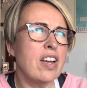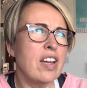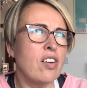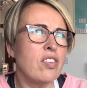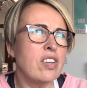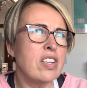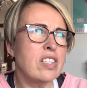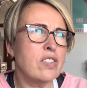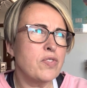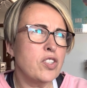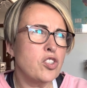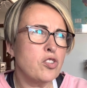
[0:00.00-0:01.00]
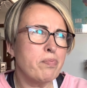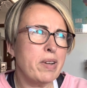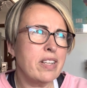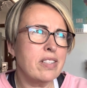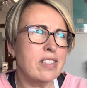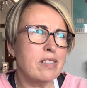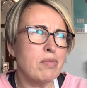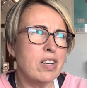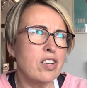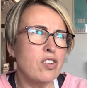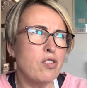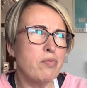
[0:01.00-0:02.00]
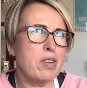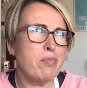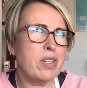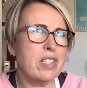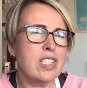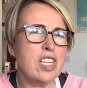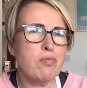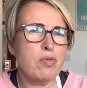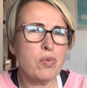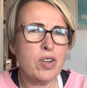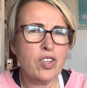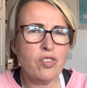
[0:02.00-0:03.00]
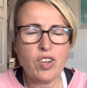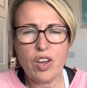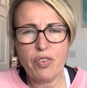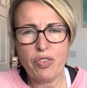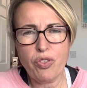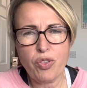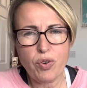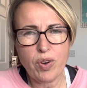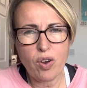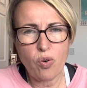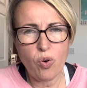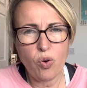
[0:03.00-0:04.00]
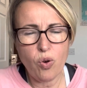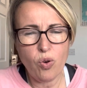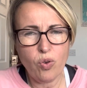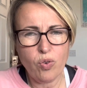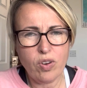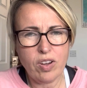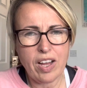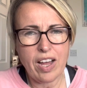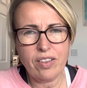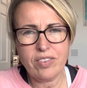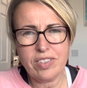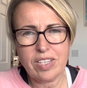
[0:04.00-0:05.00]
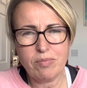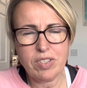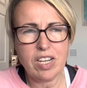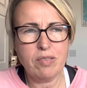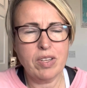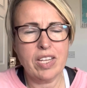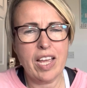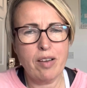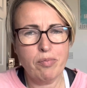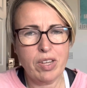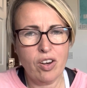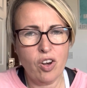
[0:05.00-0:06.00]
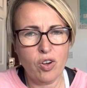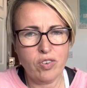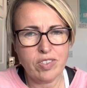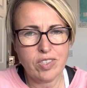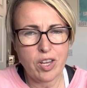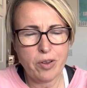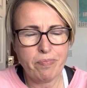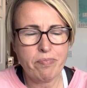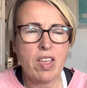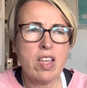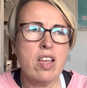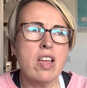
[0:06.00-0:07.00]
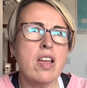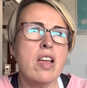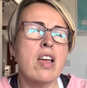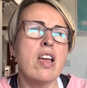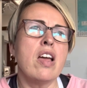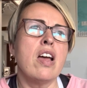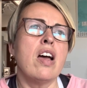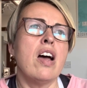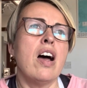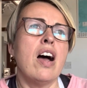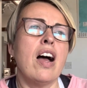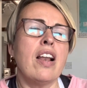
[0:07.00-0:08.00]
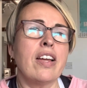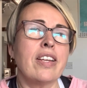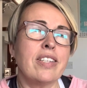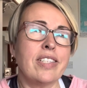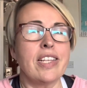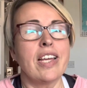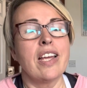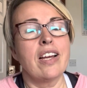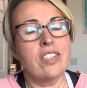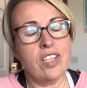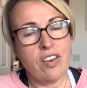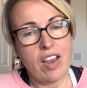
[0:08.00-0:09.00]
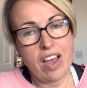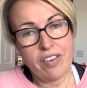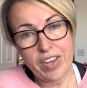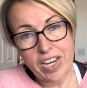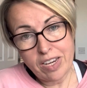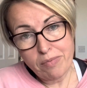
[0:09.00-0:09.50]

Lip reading: on an individual basis might not be a big deal, but when you're going through it all at the same time it can be a lot. So like I say, I don't have any